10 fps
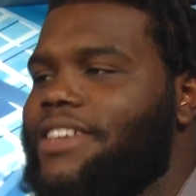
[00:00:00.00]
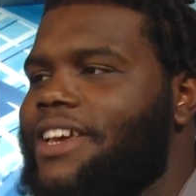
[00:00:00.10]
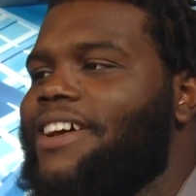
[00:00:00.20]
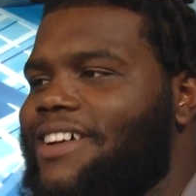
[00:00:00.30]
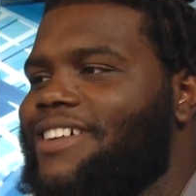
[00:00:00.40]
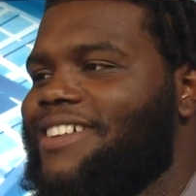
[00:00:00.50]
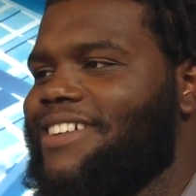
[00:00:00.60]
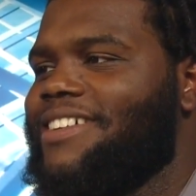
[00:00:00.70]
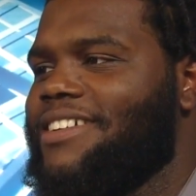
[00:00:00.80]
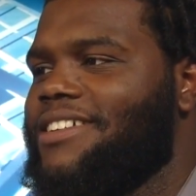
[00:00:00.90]
Yeah, does
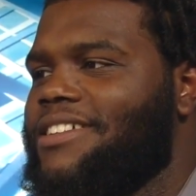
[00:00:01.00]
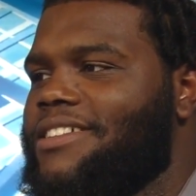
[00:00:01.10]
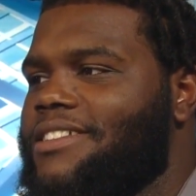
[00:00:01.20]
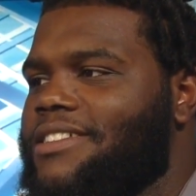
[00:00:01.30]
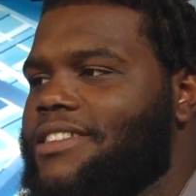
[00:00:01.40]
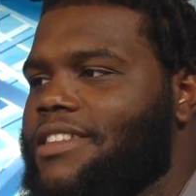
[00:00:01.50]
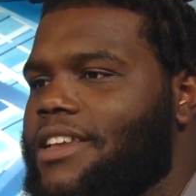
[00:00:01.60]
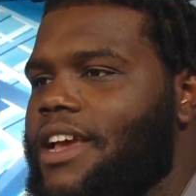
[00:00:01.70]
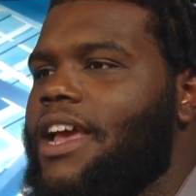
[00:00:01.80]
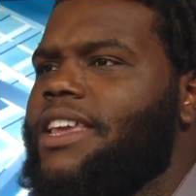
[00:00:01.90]
that bring that out too?